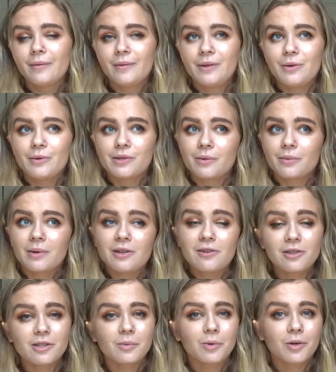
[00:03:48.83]
use a
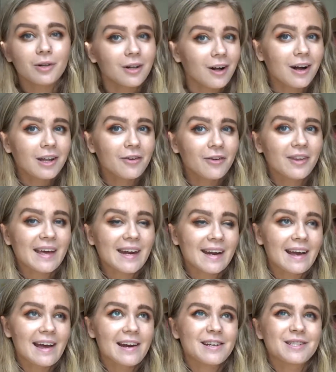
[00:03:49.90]
reusable cloth for that. I
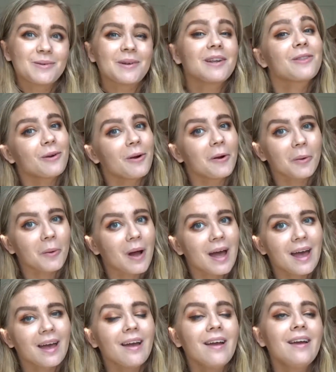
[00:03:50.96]
kind of just want to throw it
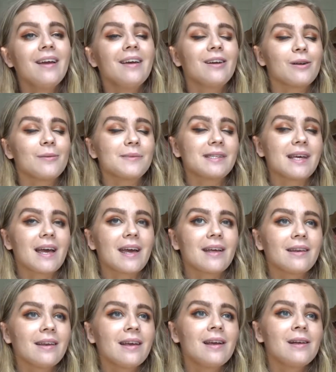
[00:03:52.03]
away, you know what I'm saying?